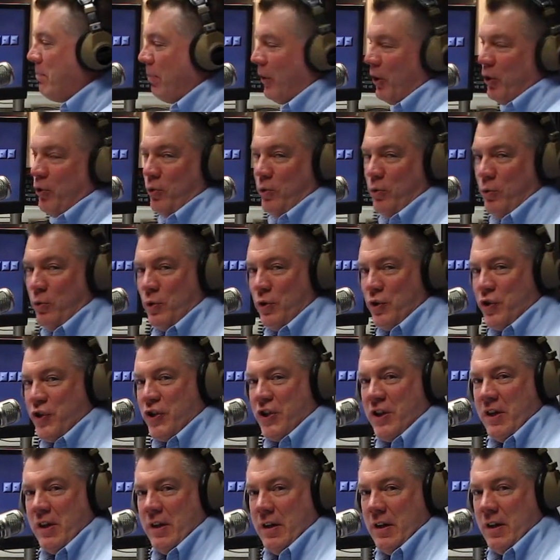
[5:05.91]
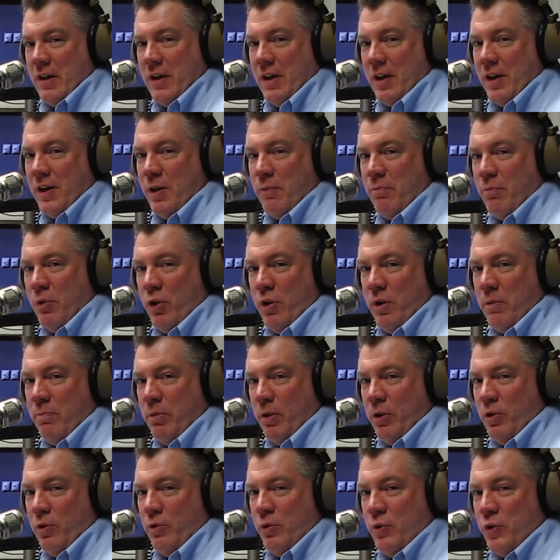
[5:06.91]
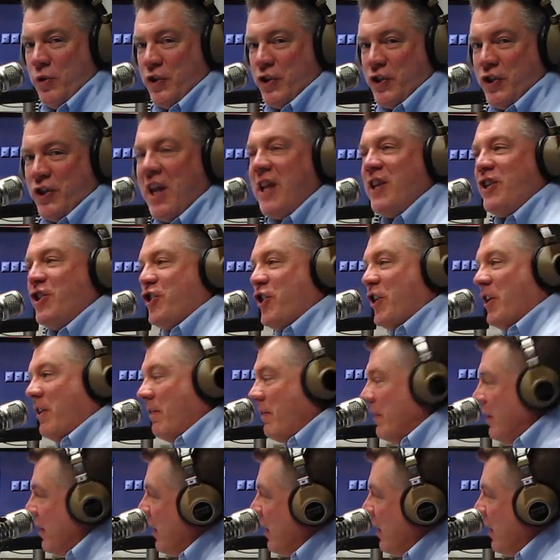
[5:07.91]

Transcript: Blues on your Moody Blues station.